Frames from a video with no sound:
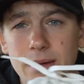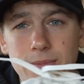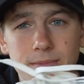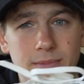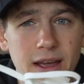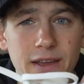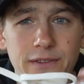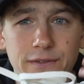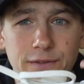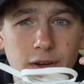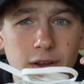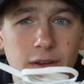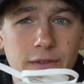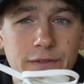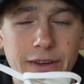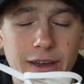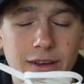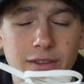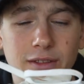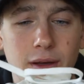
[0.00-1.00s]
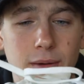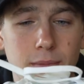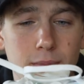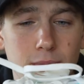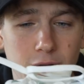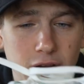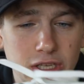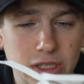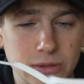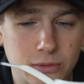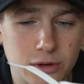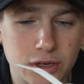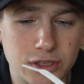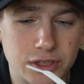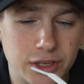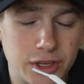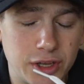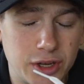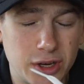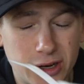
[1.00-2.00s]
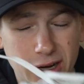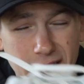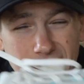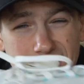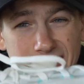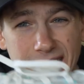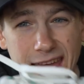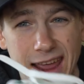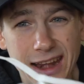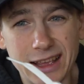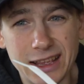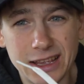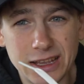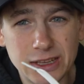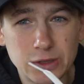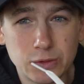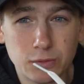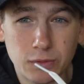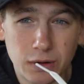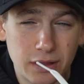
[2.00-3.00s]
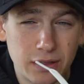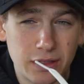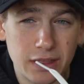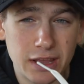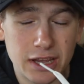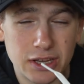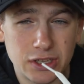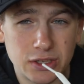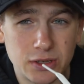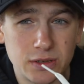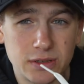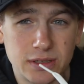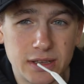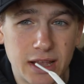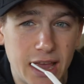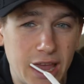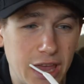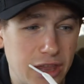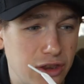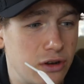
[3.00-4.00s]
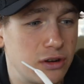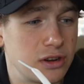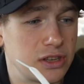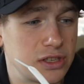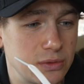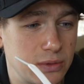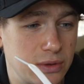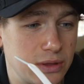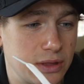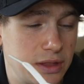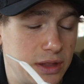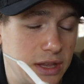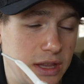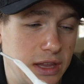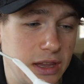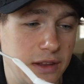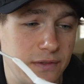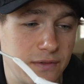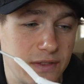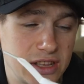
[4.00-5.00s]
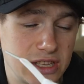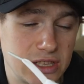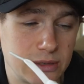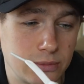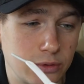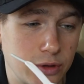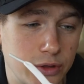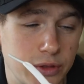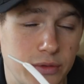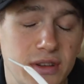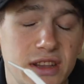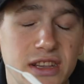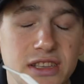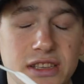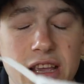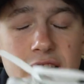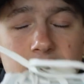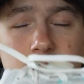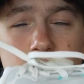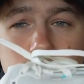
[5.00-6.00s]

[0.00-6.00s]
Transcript: My foot felt much more secure, and that is one of the issues I noticed with the Invincible 3s.